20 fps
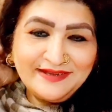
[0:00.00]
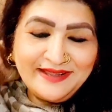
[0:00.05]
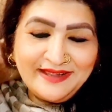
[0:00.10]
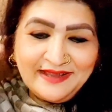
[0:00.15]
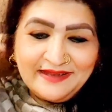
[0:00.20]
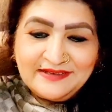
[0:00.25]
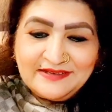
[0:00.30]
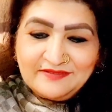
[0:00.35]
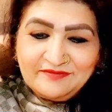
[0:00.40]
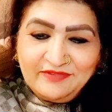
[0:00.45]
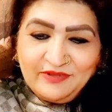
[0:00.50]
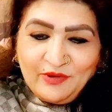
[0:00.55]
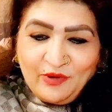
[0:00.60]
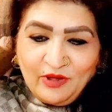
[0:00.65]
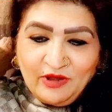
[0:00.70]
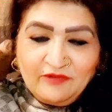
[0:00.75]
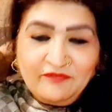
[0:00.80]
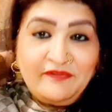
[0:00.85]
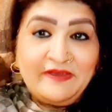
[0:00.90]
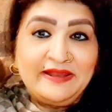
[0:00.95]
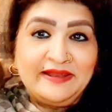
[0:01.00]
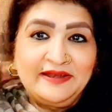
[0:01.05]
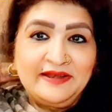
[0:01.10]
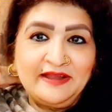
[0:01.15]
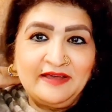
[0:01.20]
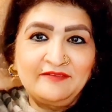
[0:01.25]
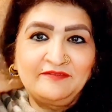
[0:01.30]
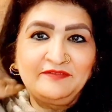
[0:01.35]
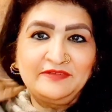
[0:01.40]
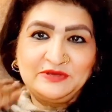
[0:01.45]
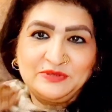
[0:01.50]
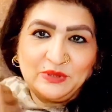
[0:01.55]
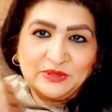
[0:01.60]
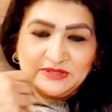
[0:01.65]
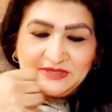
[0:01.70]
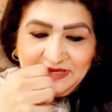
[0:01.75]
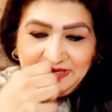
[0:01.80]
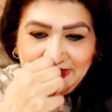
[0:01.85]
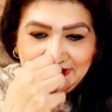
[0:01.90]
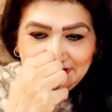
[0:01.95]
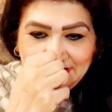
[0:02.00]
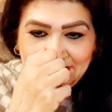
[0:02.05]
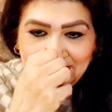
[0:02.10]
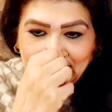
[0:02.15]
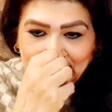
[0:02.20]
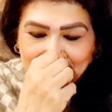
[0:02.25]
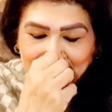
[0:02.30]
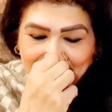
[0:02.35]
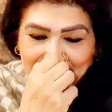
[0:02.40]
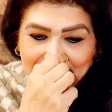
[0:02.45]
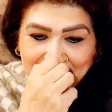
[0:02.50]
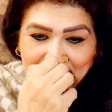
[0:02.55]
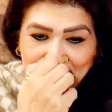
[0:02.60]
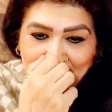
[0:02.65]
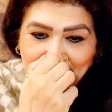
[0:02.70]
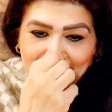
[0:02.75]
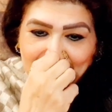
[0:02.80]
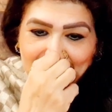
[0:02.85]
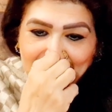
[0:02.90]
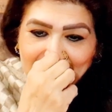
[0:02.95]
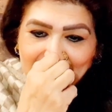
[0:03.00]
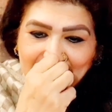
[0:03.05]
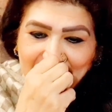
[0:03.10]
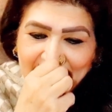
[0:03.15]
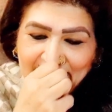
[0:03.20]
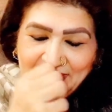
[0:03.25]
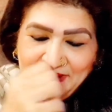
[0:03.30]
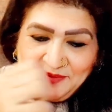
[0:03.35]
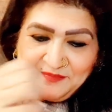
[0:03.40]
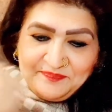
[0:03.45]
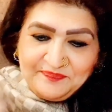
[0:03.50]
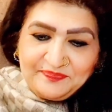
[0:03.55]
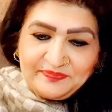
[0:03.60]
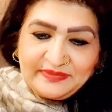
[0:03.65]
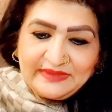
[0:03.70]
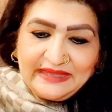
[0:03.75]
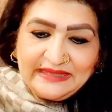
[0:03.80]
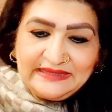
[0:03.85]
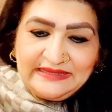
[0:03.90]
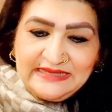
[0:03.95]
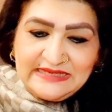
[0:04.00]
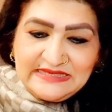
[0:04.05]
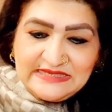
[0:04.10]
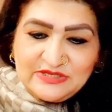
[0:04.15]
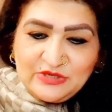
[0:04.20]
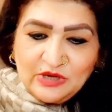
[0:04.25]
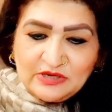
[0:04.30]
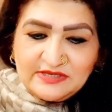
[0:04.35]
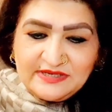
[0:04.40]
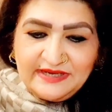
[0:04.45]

And we all fell in love with Dr. Landon, I think. This Dr.